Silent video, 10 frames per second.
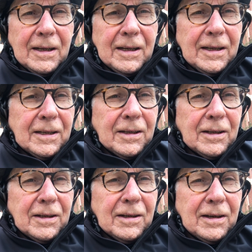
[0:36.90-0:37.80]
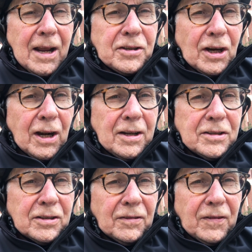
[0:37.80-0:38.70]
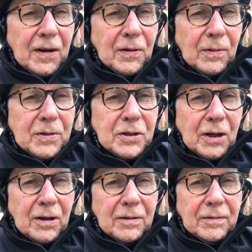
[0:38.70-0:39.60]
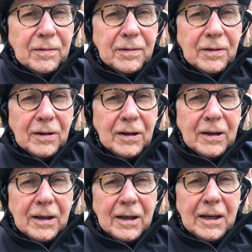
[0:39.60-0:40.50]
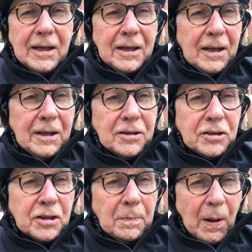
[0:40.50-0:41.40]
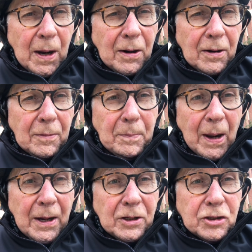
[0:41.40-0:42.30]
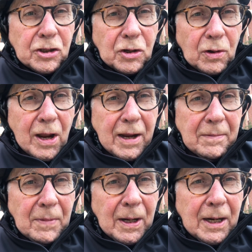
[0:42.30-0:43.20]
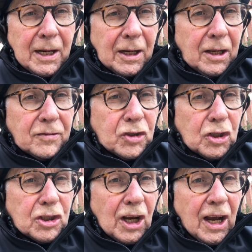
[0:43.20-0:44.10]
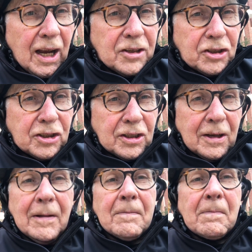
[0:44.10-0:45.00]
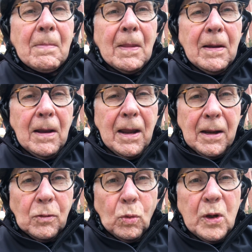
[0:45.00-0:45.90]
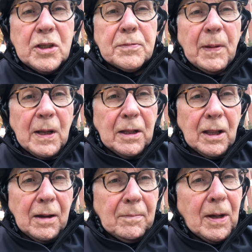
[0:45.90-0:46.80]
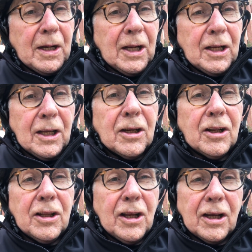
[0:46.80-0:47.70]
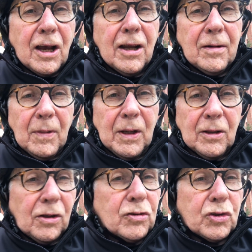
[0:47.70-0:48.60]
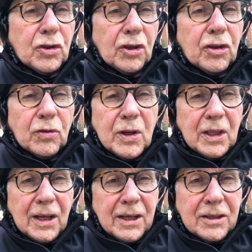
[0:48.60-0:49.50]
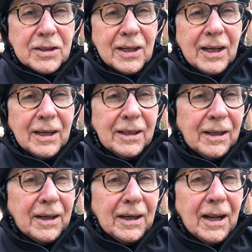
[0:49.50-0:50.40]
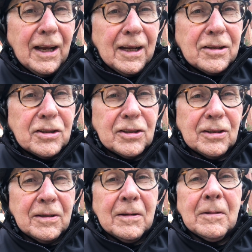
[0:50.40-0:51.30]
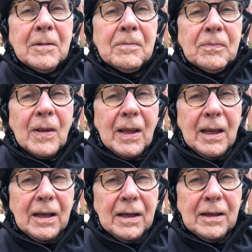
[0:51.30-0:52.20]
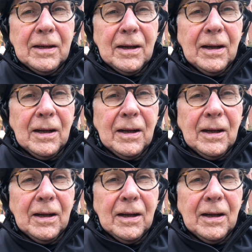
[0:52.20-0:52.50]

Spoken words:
It nationalizes the Federal Reserve. It ends the power of banks to create money and gives it to us. And we spend that money into the economy. Those are the three things that it does. And